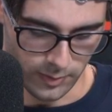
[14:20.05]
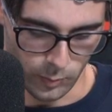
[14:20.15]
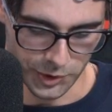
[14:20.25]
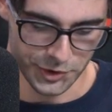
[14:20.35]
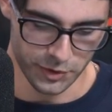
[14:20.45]

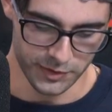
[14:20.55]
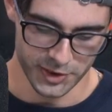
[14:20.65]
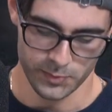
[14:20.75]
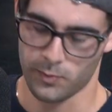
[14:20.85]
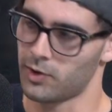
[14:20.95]
What should
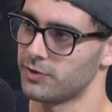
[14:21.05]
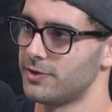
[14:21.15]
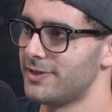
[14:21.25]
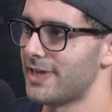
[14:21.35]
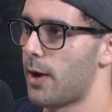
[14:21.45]

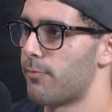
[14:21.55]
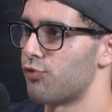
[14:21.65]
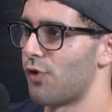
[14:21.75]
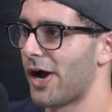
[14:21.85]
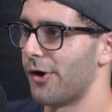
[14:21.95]
Swan's
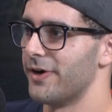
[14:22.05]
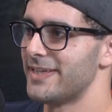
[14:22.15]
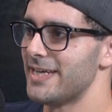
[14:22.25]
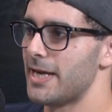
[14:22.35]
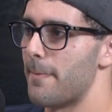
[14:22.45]

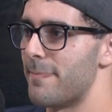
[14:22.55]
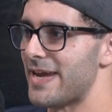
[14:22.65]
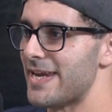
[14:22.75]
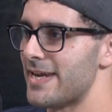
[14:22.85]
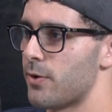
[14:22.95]
priority
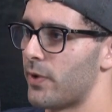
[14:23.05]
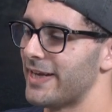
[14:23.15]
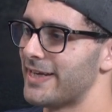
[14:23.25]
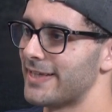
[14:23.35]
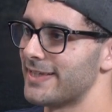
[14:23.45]
be when
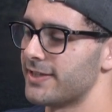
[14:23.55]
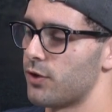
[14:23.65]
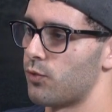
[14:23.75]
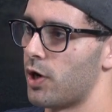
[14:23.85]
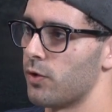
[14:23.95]
he gets into
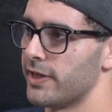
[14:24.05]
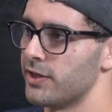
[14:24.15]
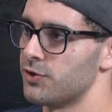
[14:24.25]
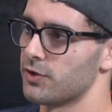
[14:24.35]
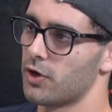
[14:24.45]
the role
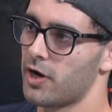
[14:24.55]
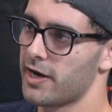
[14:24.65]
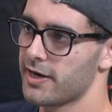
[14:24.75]
in July?